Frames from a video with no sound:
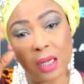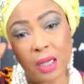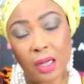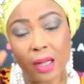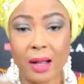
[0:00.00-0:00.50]

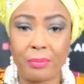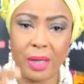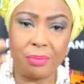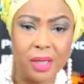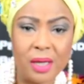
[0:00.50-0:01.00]
Uh, I
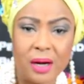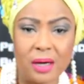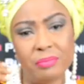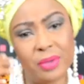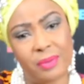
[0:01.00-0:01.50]
may be
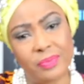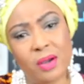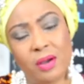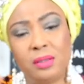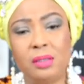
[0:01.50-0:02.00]
hearing, but I'm
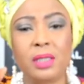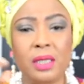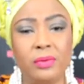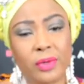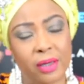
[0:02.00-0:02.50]
not.
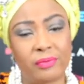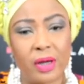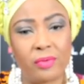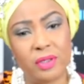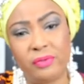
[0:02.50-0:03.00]
Okay,
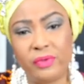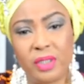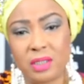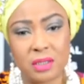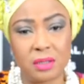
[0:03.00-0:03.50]
whatever. When you
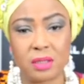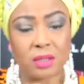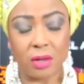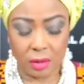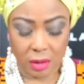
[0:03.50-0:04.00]
finish, it's
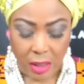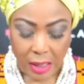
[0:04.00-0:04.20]
done.